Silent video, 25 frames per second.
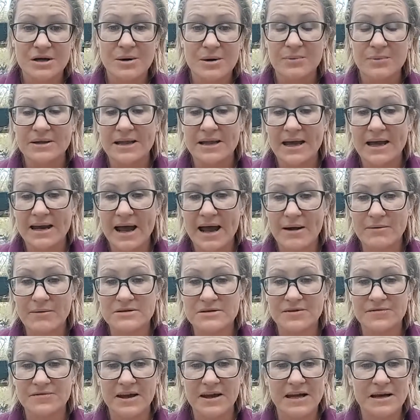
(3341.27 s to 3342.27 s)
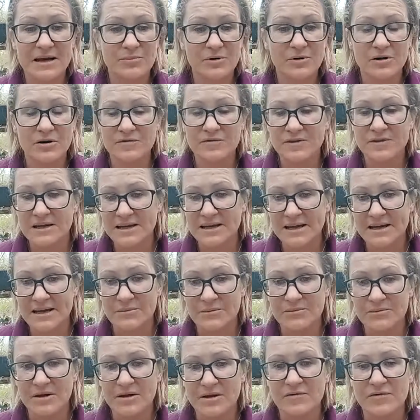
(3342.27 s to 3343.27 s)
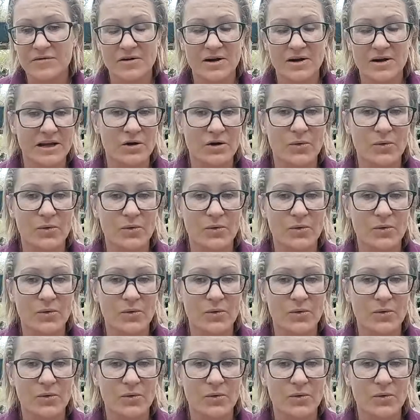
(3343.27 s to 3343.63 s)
But then I was available if they needed me for any